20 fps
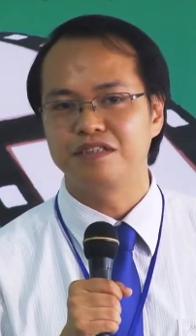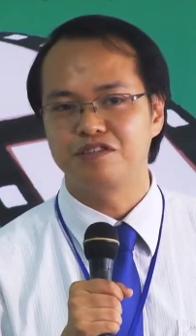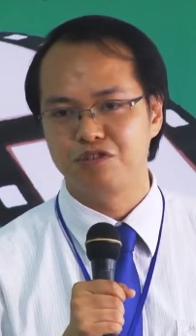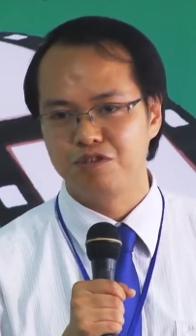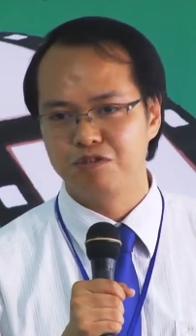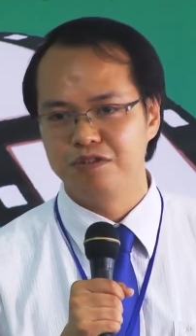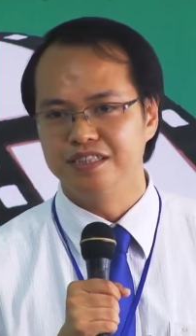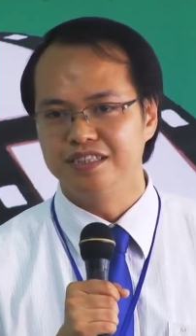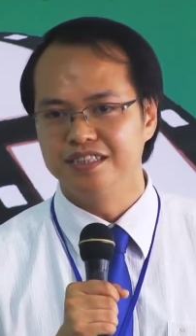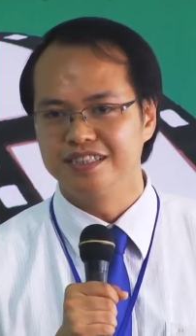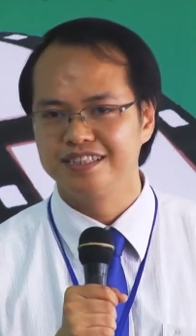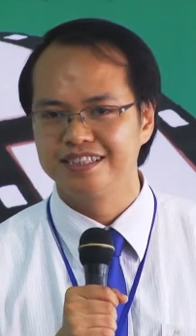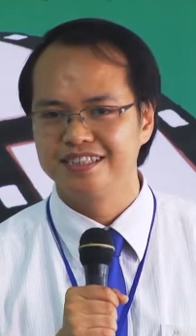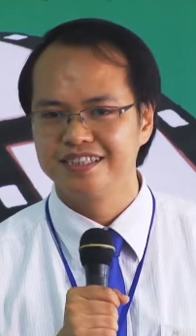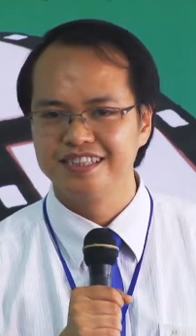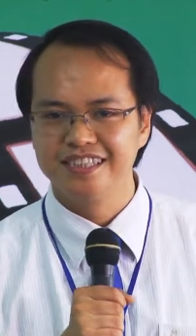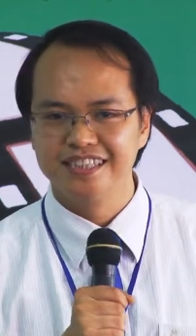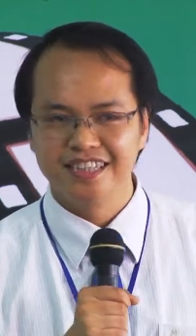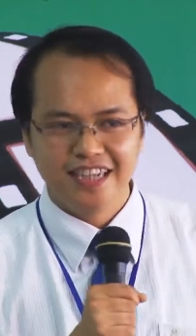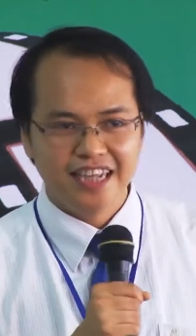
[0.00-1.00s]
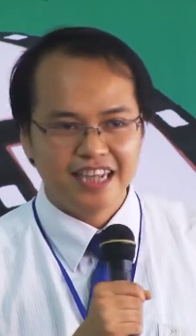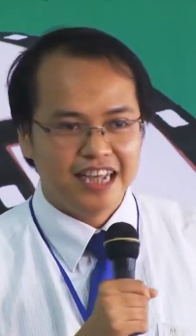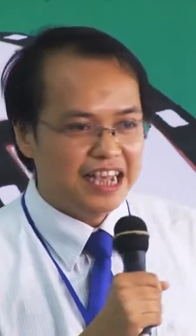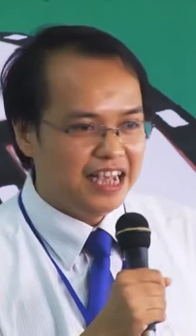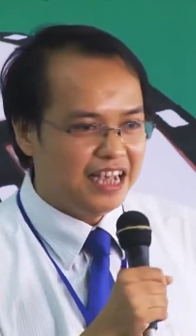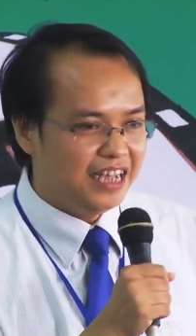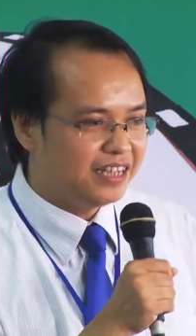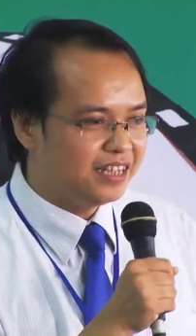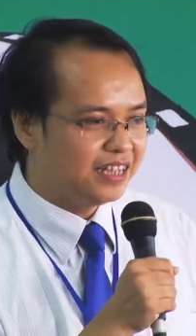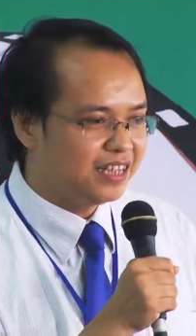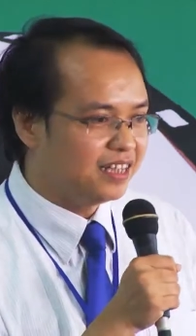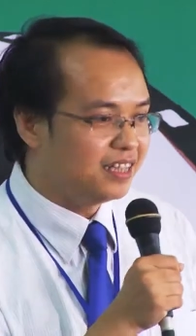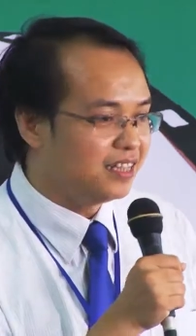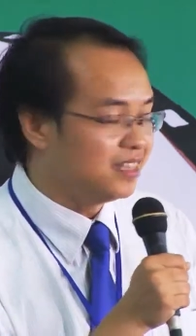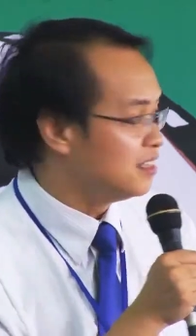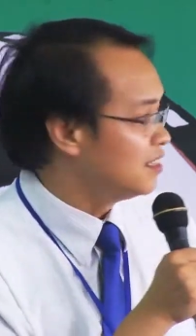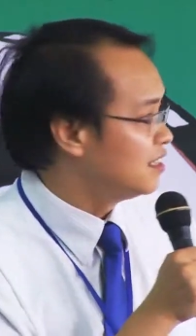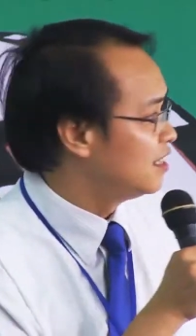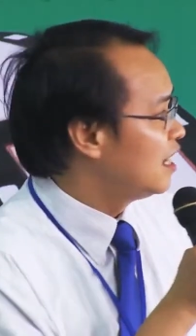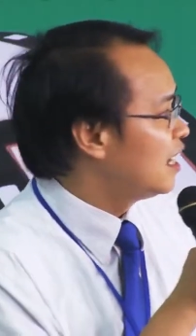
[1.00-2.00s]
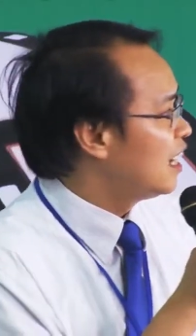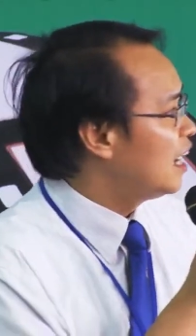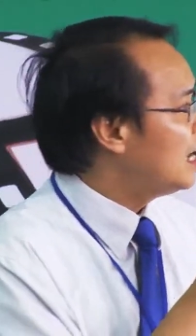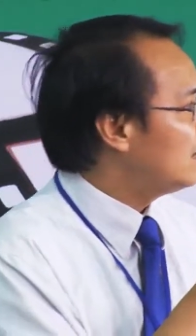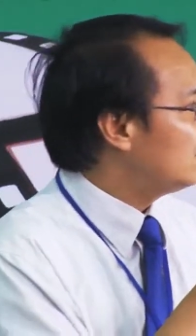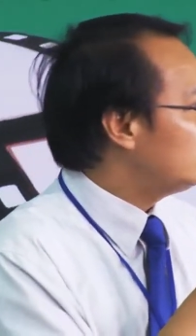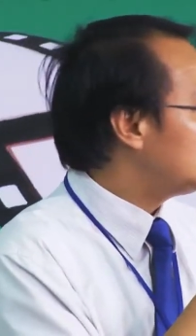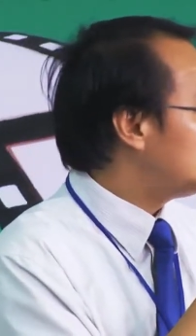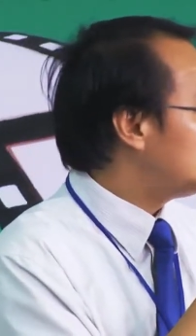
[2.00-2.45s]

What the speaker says: student. And I would